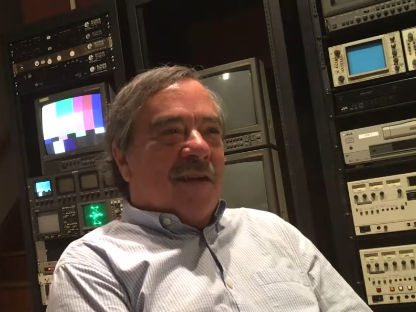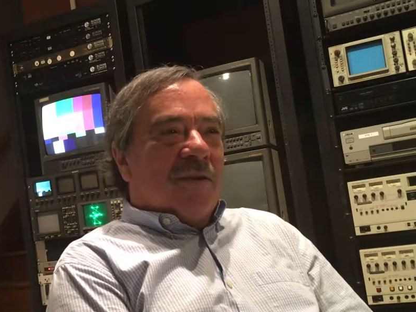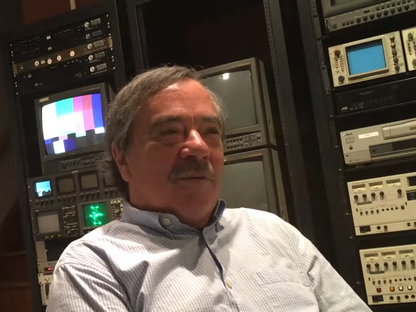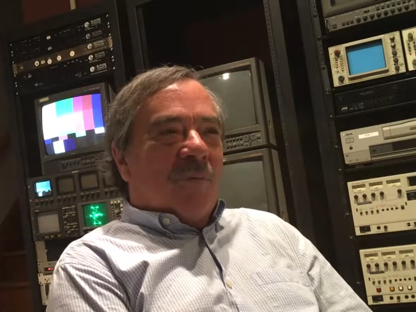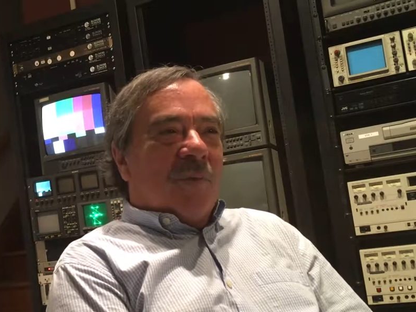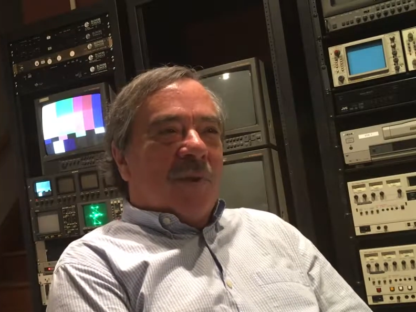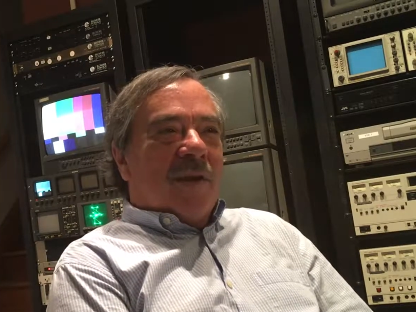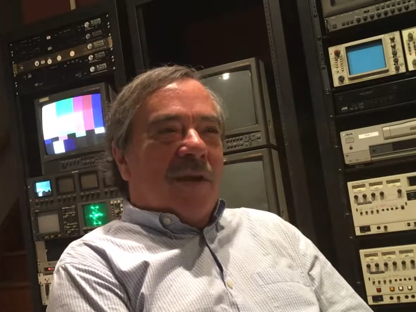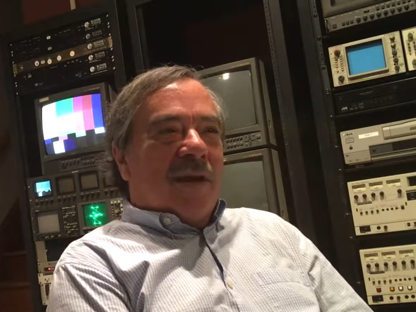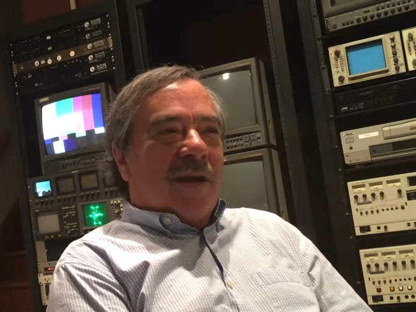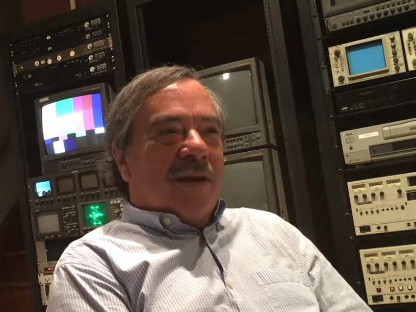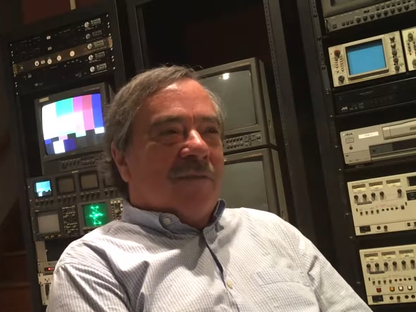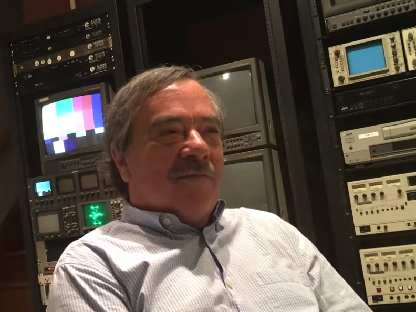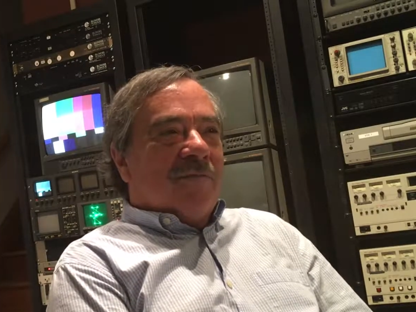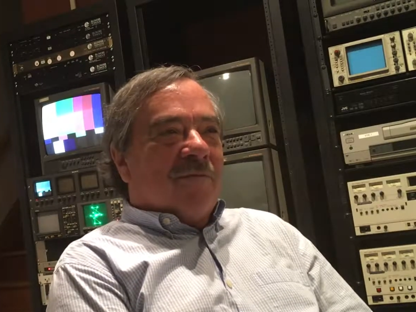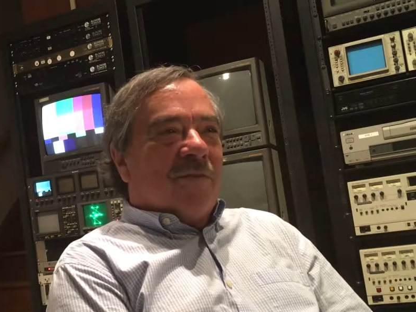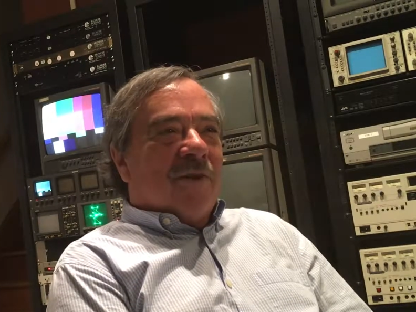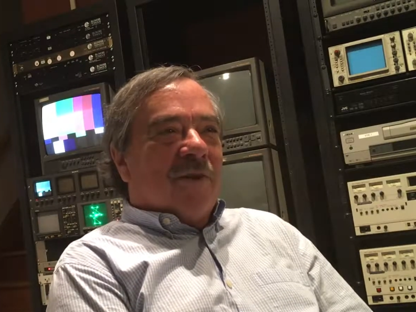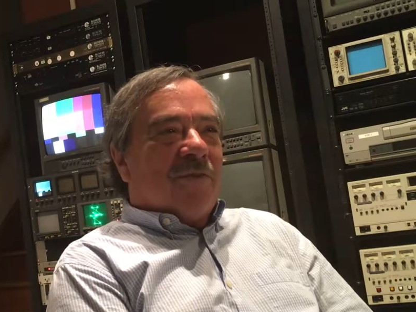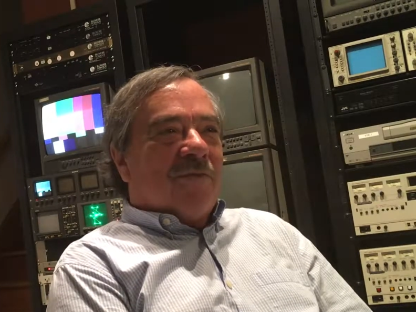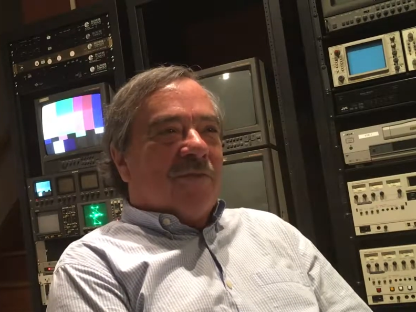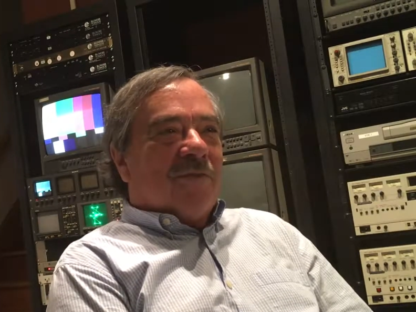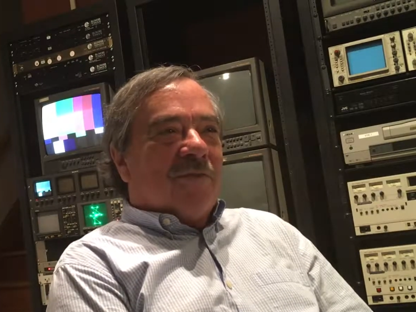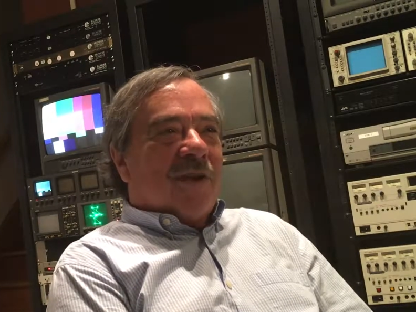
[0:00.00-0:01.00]
we got
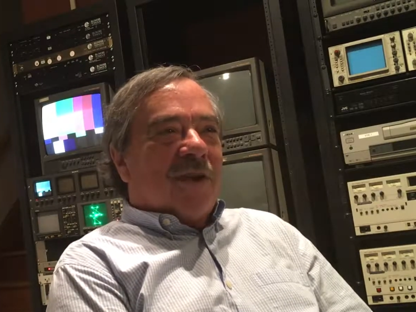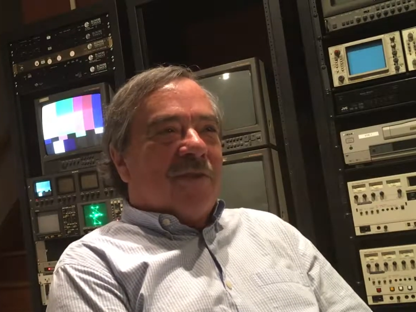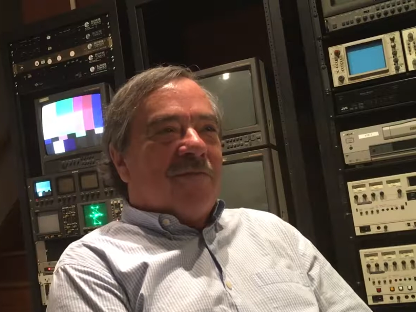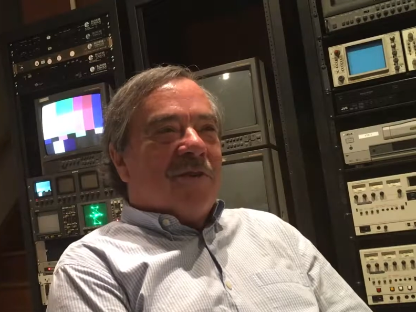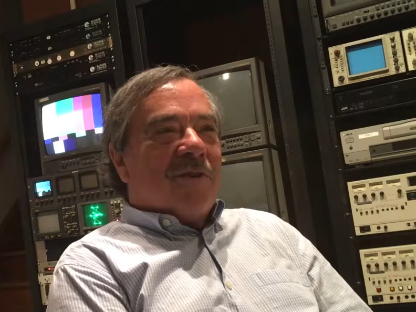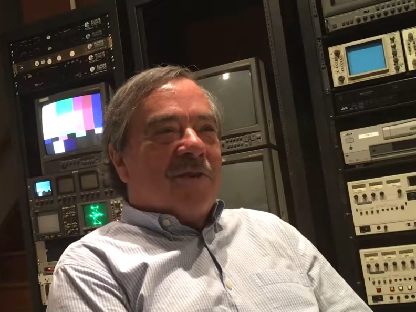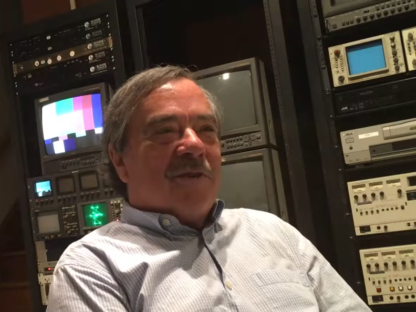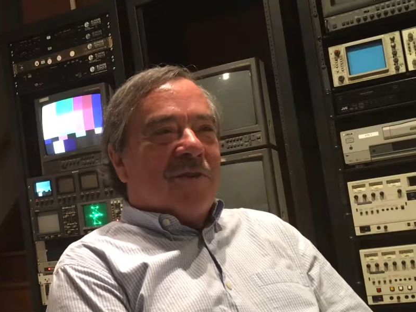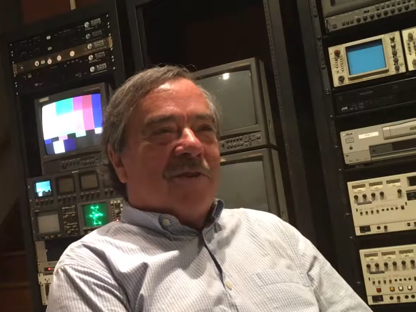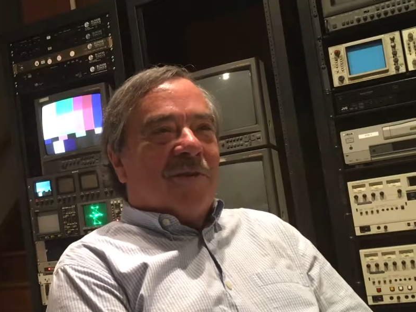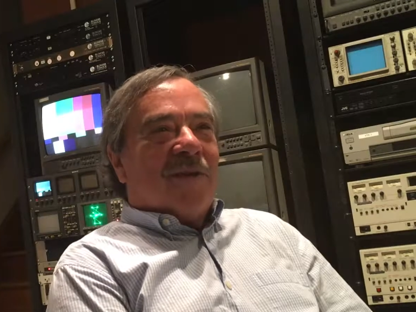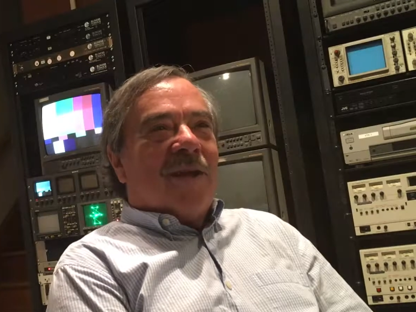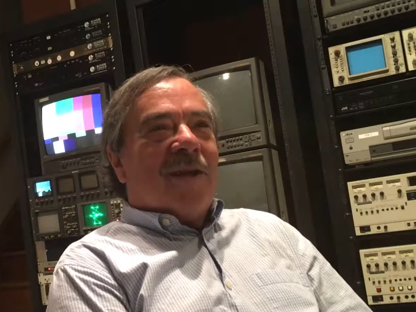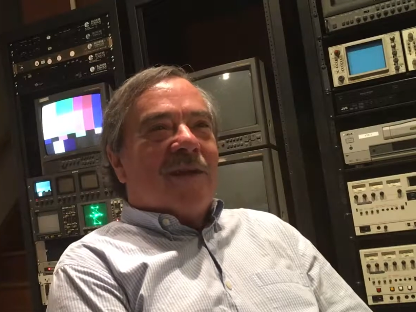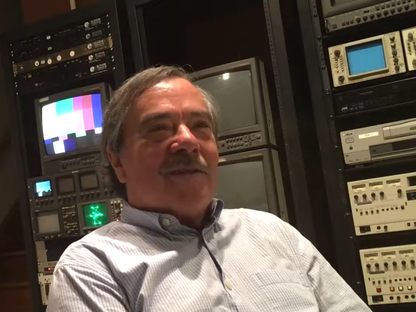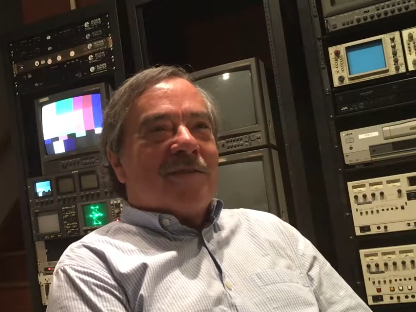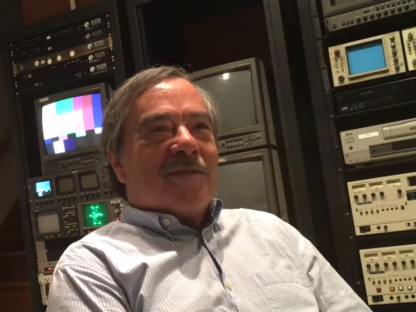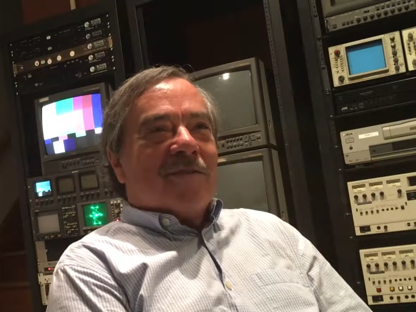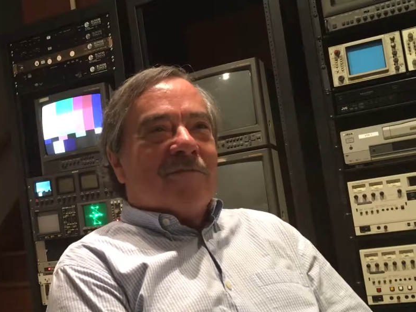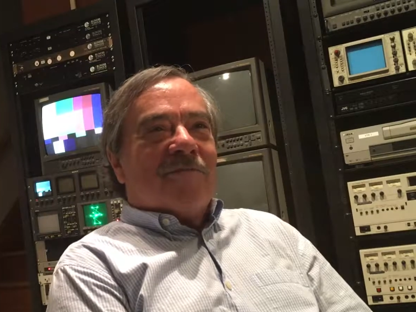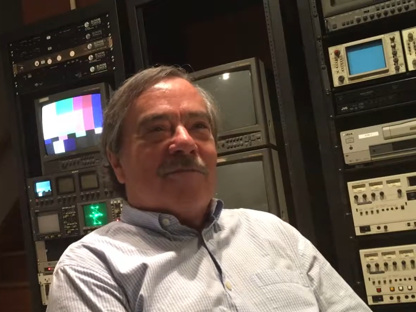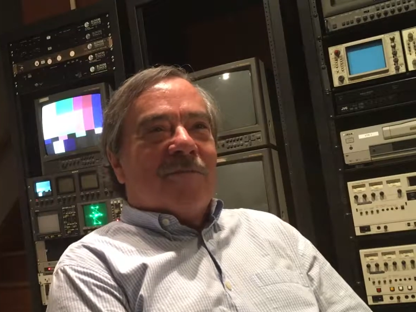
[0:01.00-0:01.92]
over 500 likes in